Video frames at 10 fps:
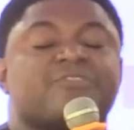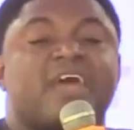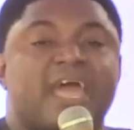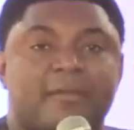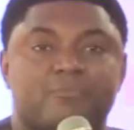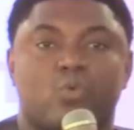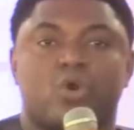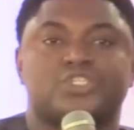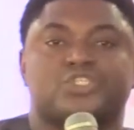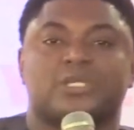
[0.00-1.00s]
for them
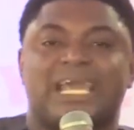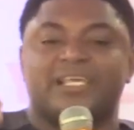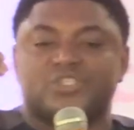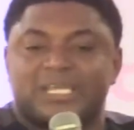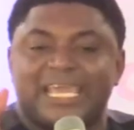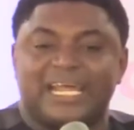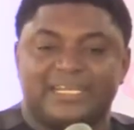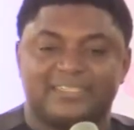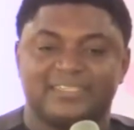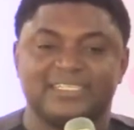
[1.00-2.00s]
was to get into
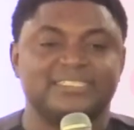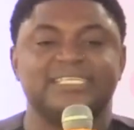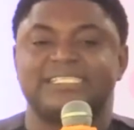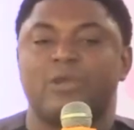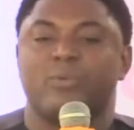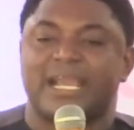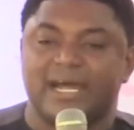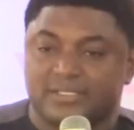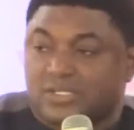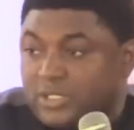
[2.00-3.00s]
Canaan. They said, we
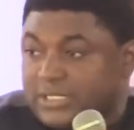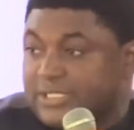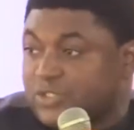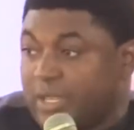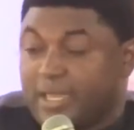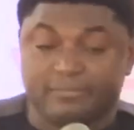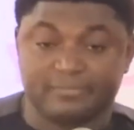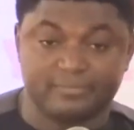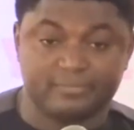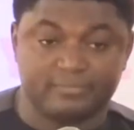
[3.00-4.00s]
can't. God said, it's okay.
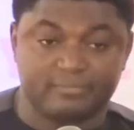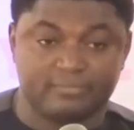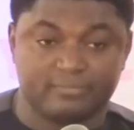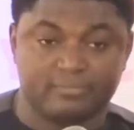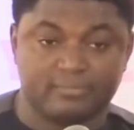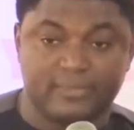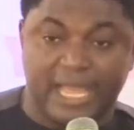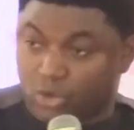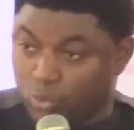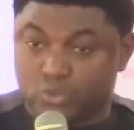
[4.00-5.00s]

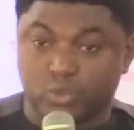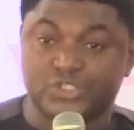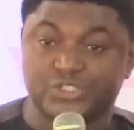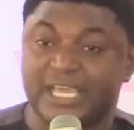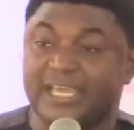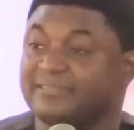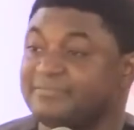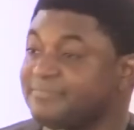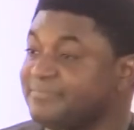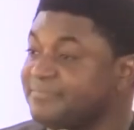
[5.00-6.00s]
I go with what you say.
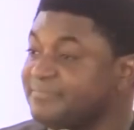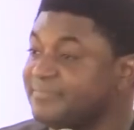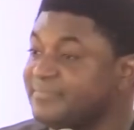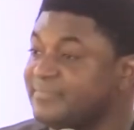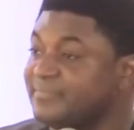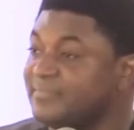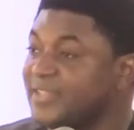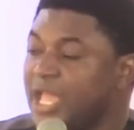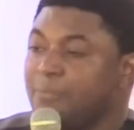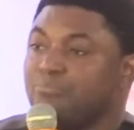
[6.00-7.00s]

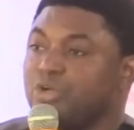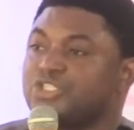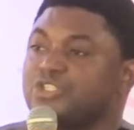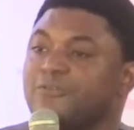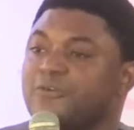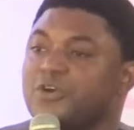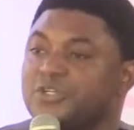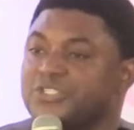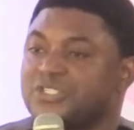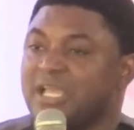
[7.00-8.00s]
Most of
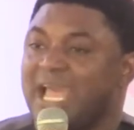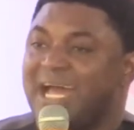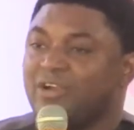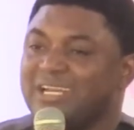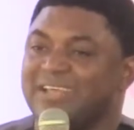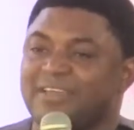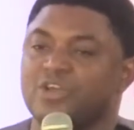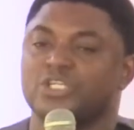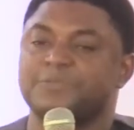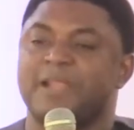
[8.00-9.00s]
us are not
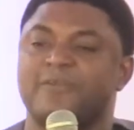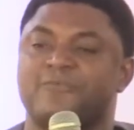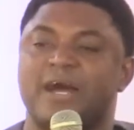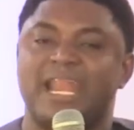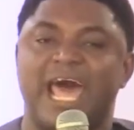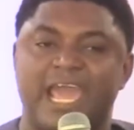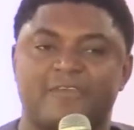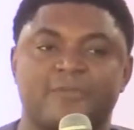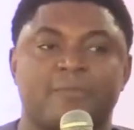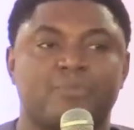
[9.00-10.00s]
living God's plan for our
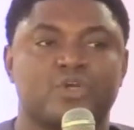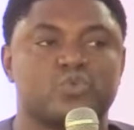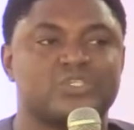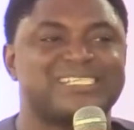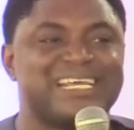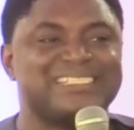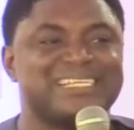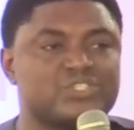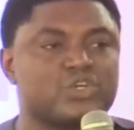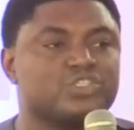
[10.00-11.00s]
life because we're saying
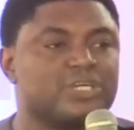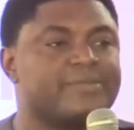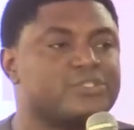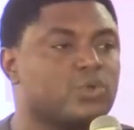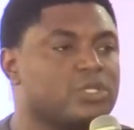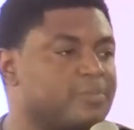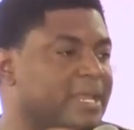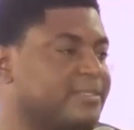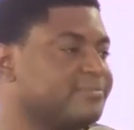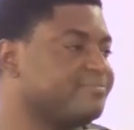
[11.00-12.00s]
things contrary to God's
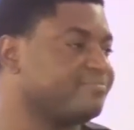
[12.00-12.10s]
plan.